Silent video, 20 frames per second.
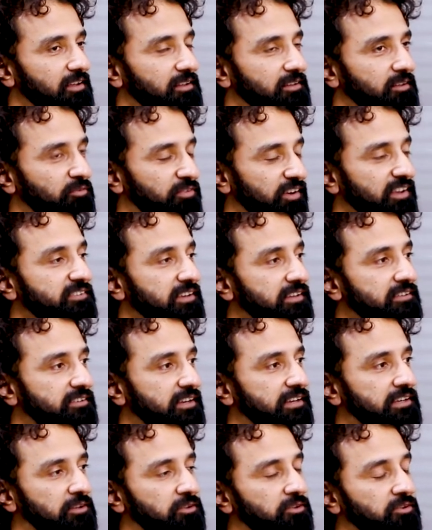the first
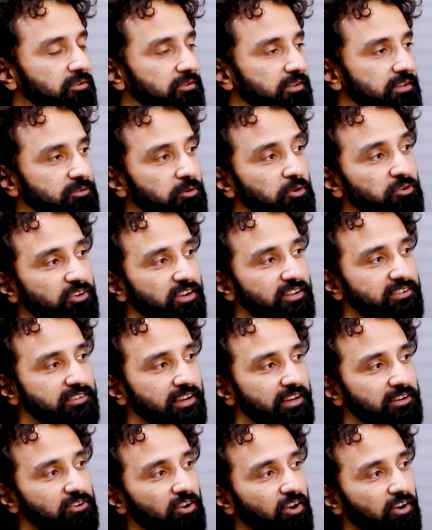instinct is to trust
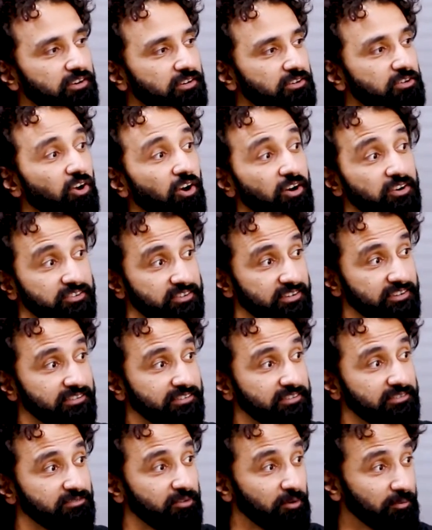and not
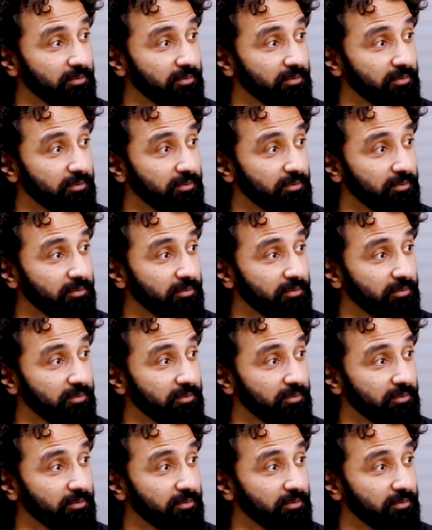trust for